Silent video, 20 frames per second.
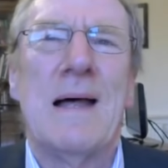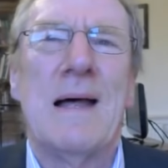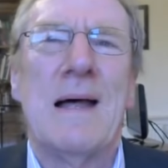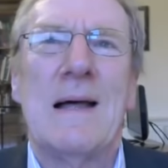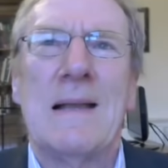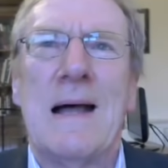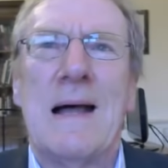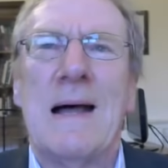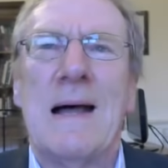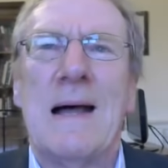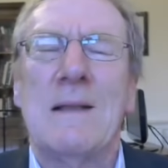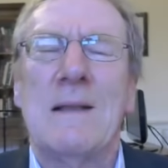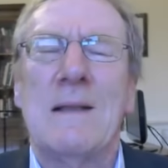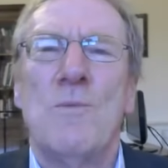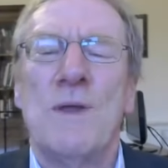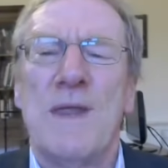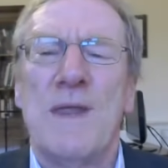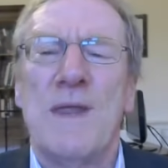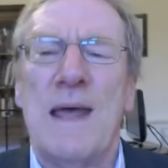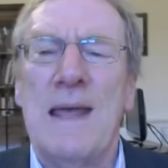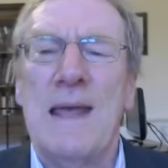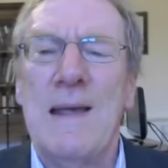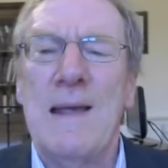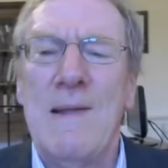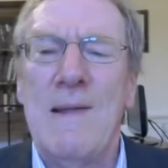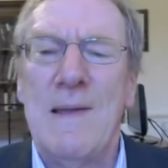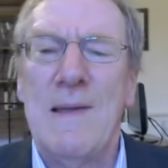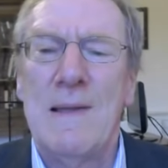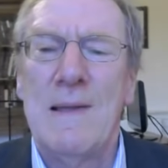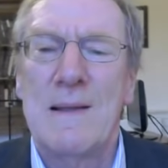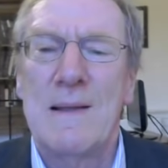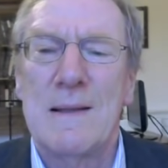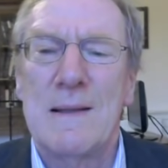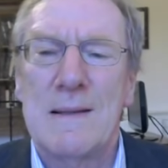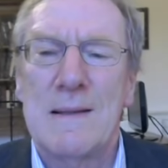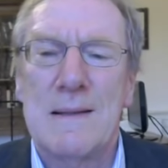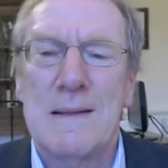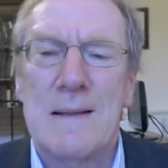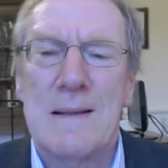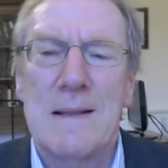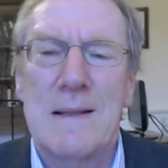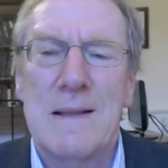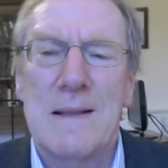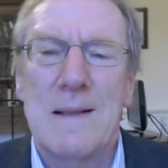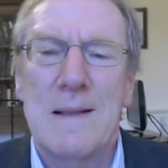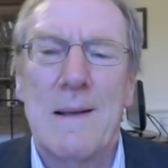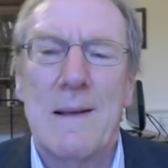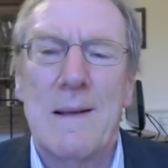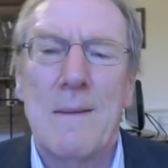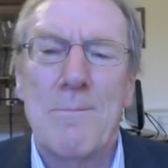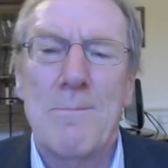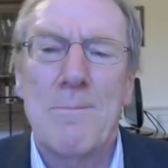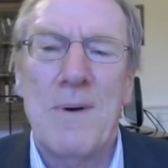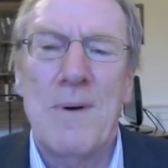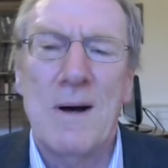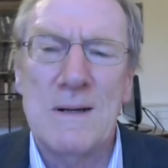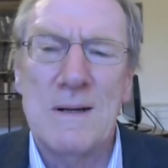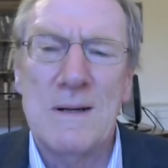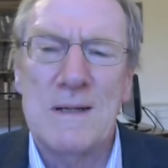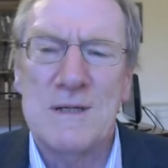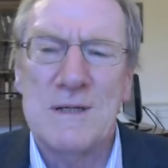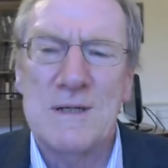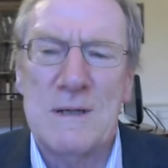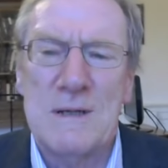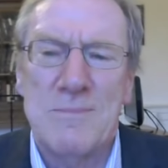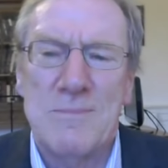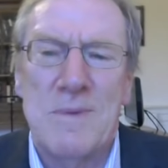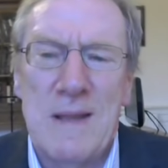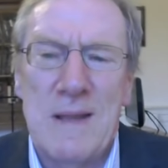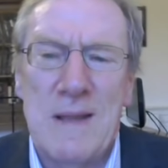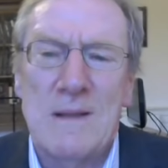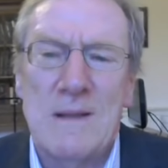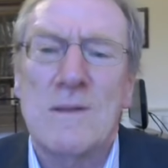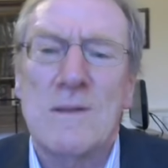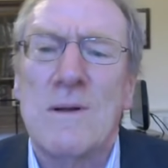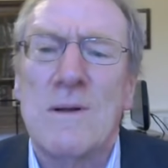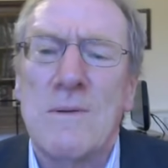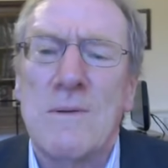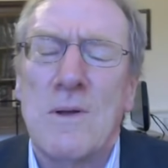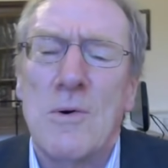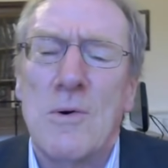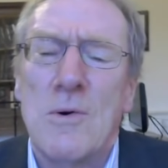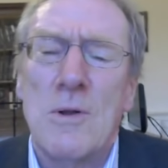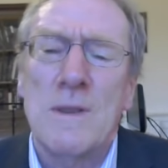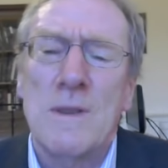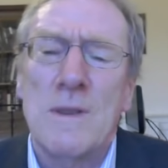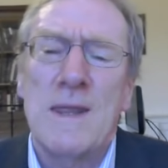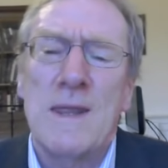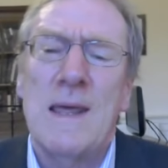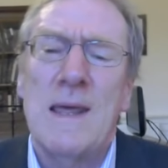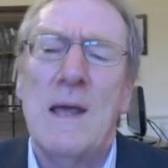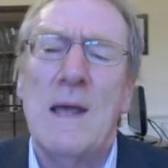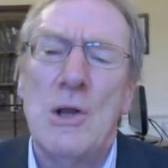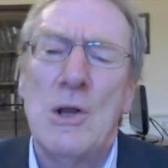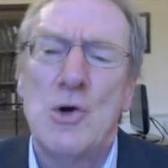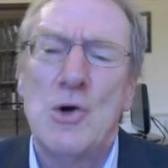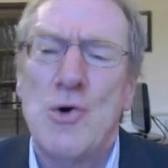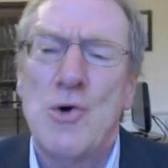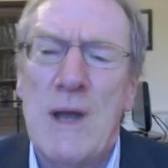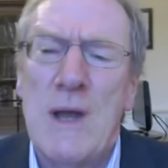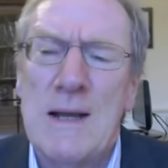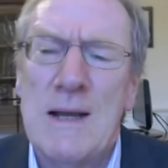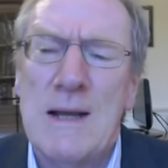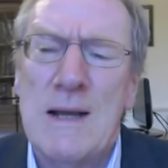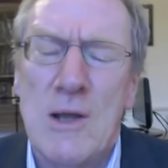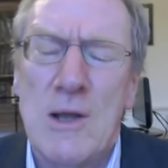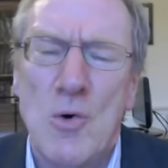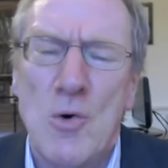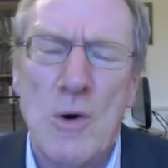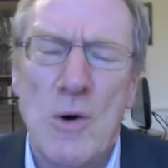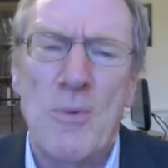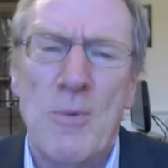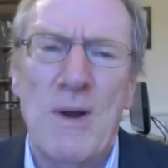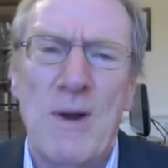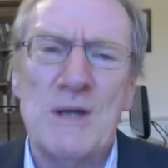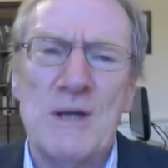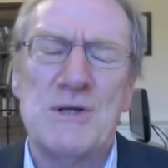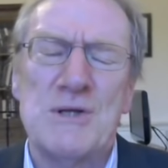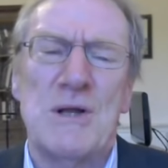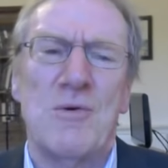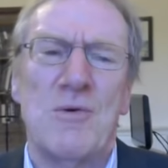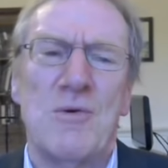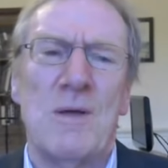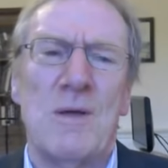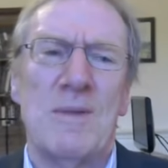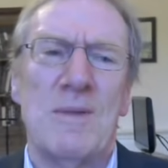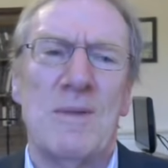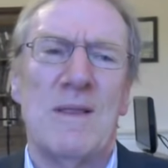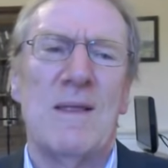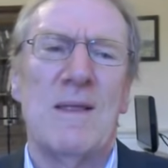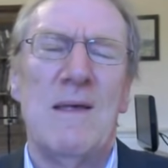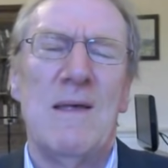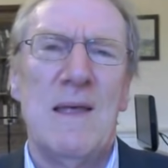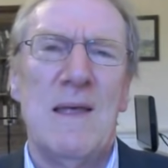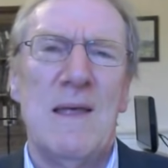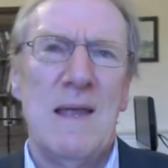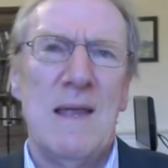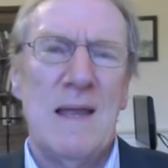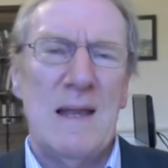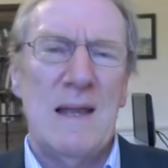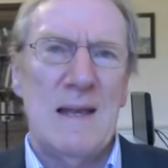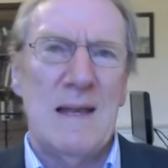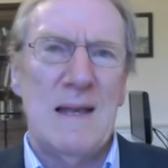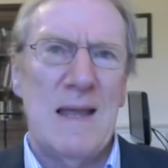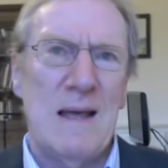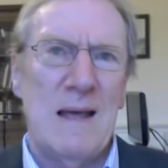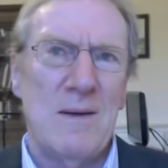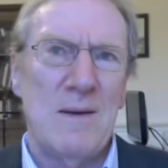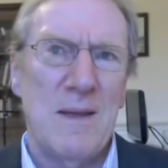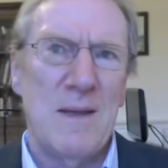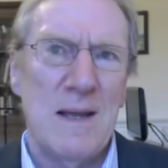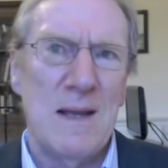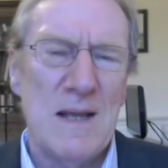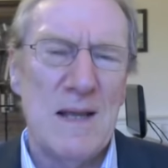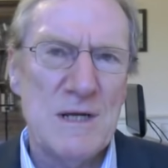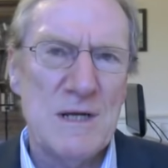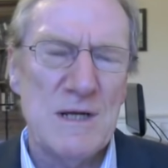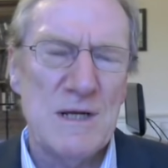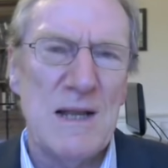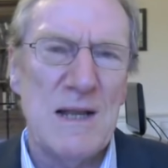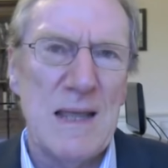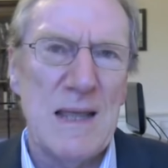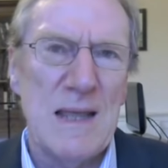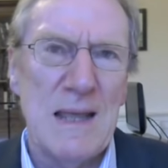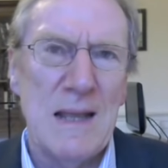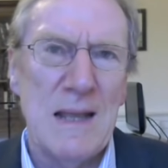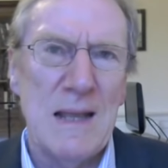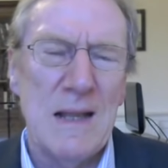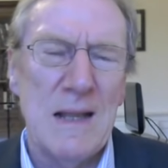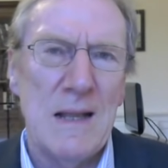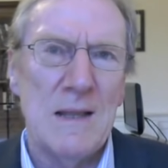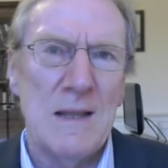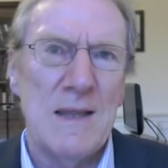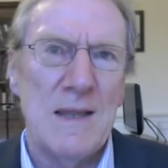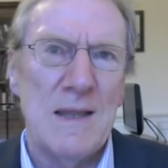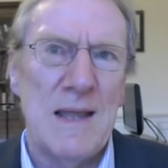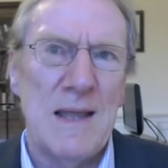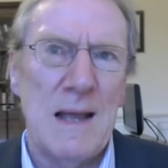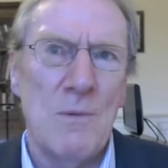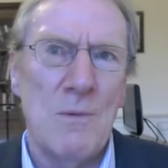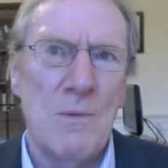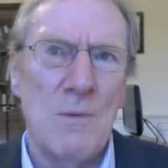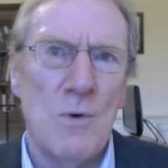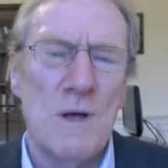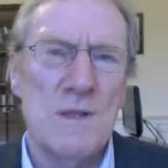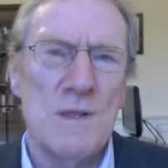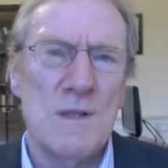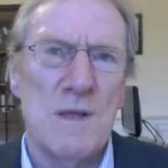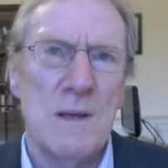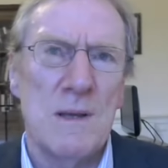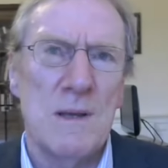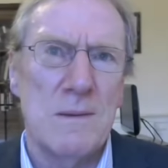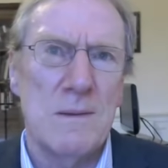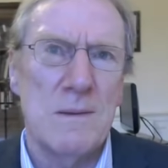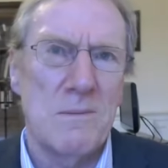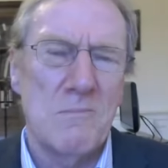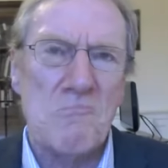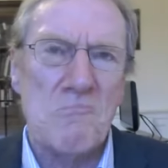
and with a partnership, called the Trade and Cooperation Agreement. Now, initially, there was